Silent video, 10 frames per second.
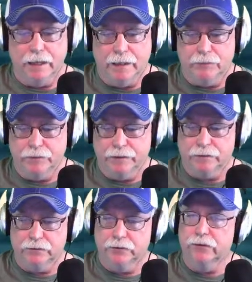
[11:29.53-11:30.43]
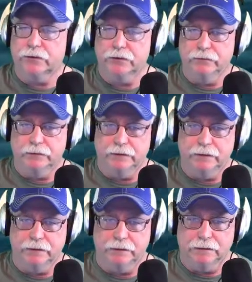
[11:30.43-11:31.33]
And with this new Hook 2
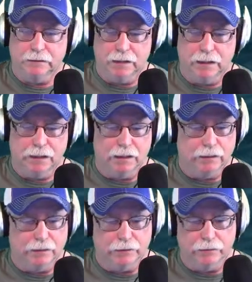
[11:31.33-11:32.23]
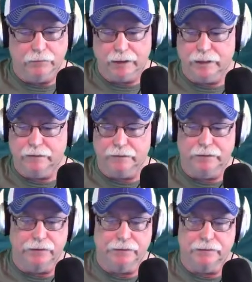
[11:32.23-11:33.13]
series, like I
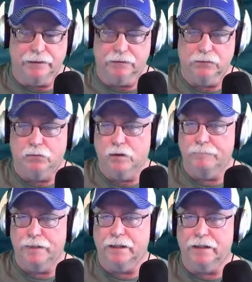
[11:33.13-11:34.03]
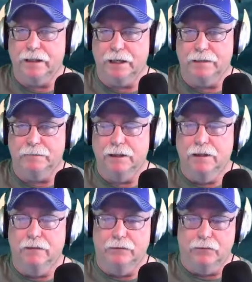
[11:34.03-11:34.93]
said, it's a one-button game.
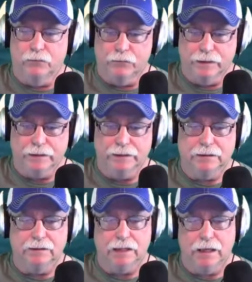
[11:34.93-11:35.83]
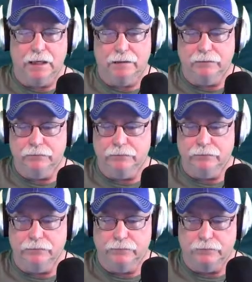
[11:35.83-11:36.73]
They're really designed
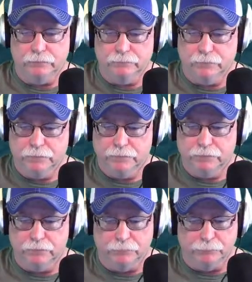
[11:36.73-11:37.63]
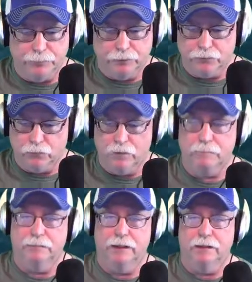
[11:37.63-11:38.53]
to push
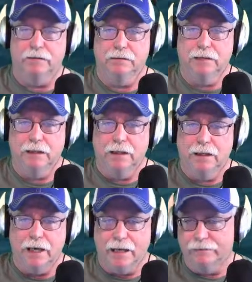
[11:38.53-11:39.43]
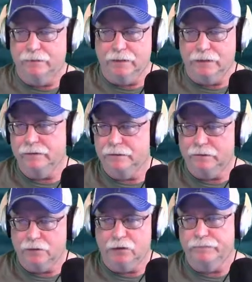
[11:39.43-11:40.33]
one button and
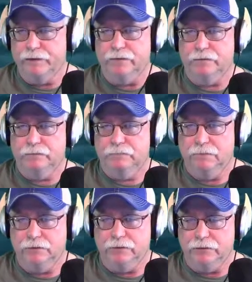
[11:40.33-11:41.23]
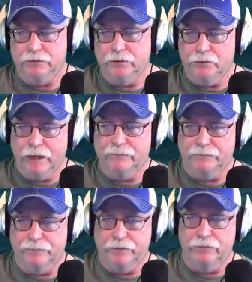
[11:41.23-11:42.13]
go fish. You don't have
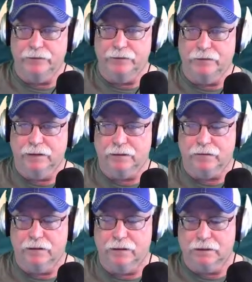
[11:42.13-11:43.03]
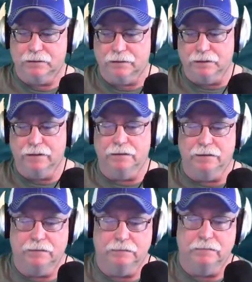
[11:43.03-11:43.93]
to fiddle with your electronics to get
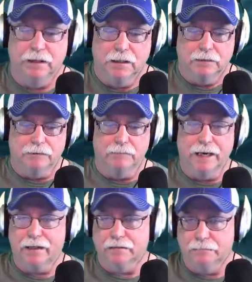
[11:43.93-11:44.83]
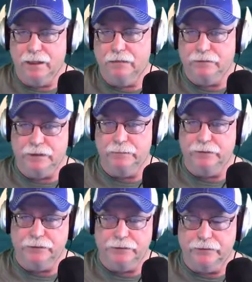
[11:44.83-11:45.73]
it to maximize the
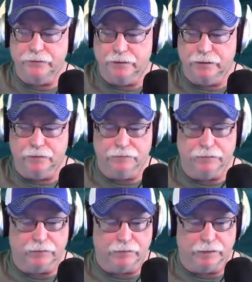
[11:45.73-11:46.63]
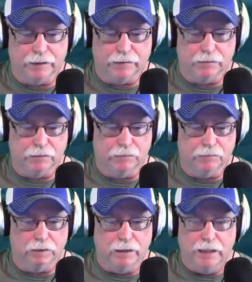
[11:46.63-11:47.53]
image that you're seeing on the screen.
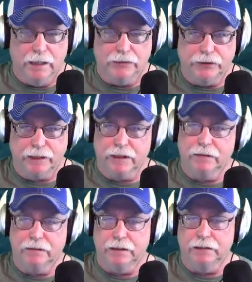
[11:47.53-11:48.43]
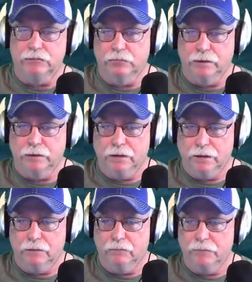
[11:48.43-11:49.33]
So check into these.
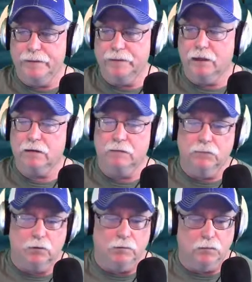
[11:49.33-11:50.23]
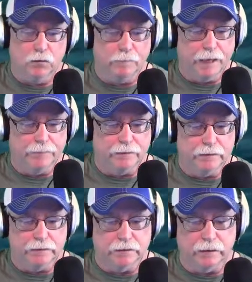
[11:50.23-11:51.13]
We'll be talking more and more about
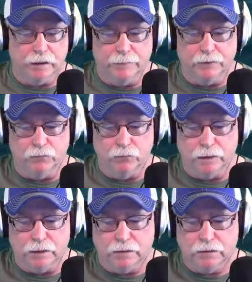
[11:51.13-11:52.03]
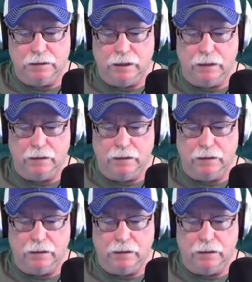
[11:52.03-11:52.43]
these in the coming weeks.